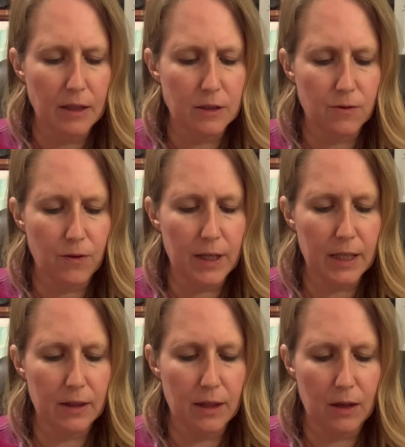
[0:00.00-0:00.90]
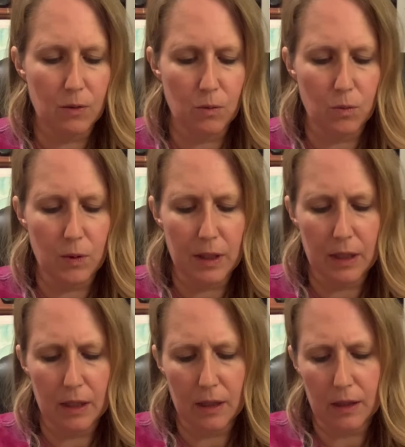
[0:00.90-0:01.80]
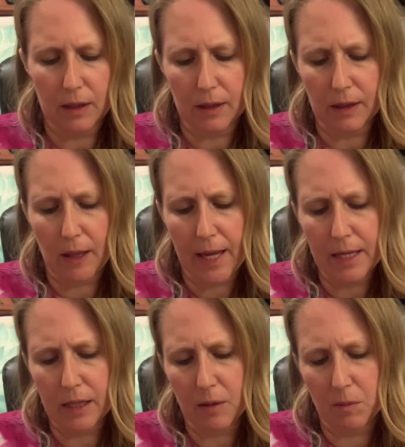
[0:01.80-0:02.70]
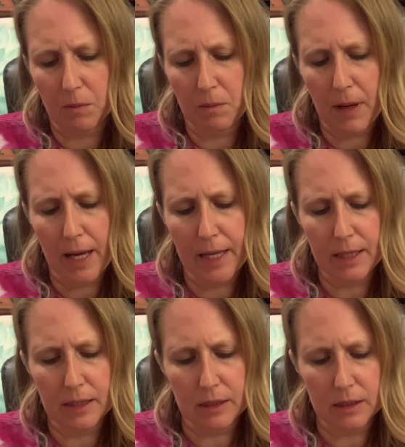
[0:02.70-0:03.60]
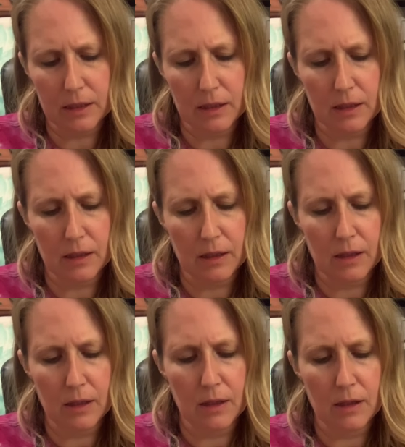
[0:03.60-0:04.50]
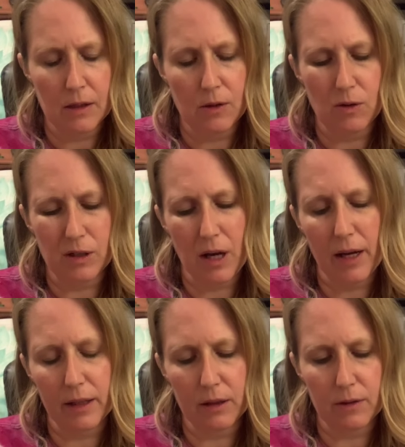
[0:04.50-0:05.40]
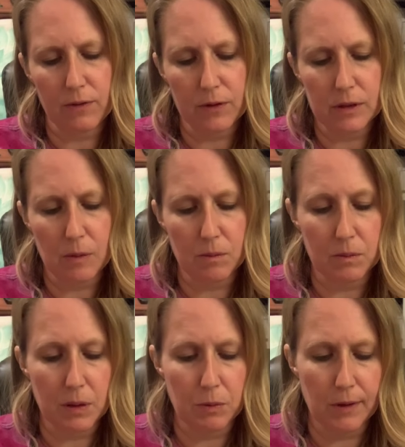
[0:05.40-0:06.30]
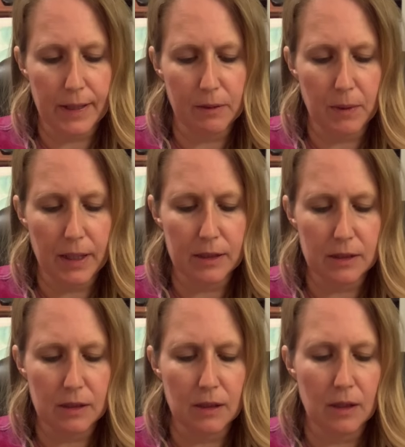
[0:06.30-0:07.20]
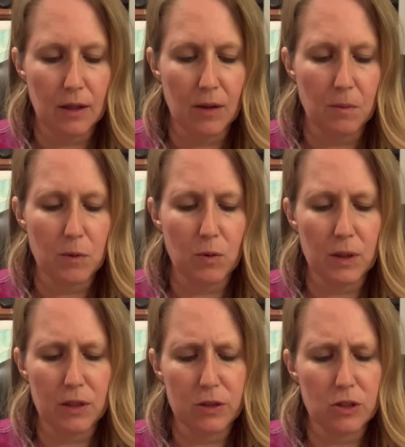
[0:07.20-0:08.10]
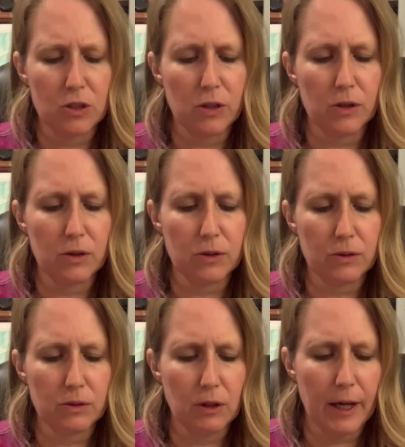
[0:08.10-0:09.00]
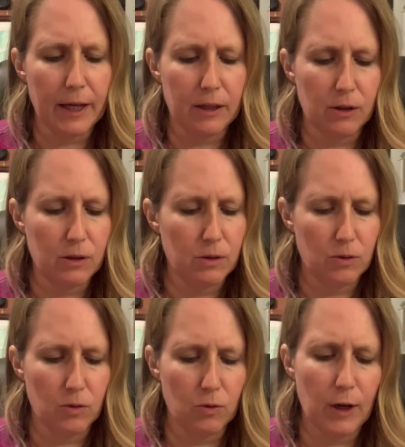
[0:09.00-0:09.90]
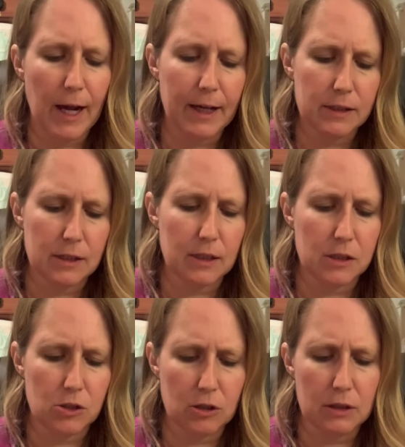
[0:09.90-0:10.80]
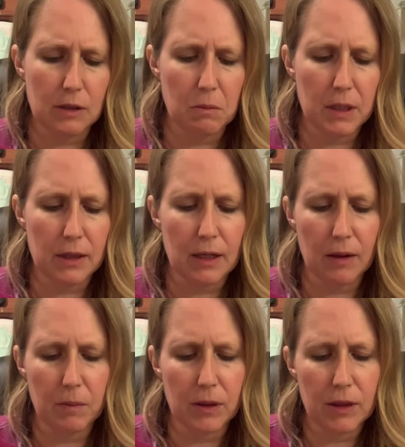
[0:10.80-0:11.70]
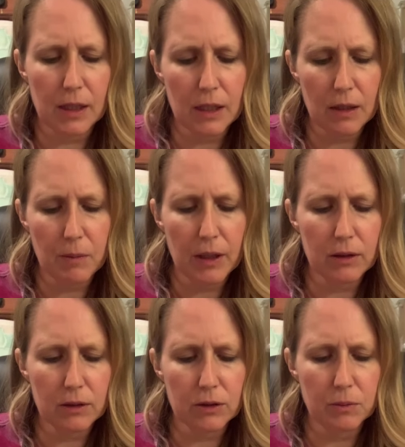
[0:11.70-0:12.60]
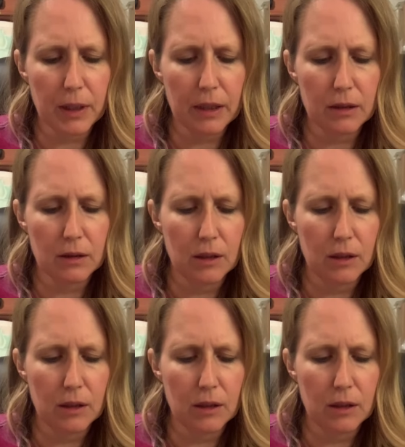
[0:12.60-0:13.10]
It's funny that we like mice, kind of, some people like mice, but we don't like rats. It's just something that I've been thinking about a little bit.